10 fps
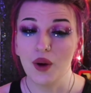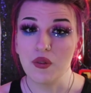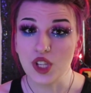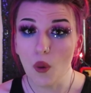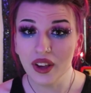
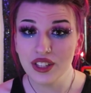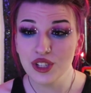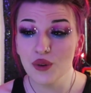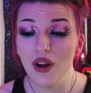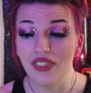was going
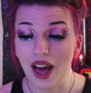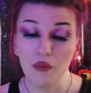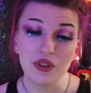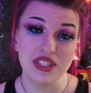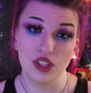to, and
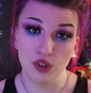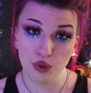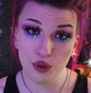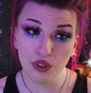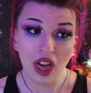that was the
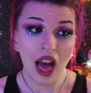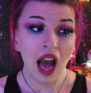truth.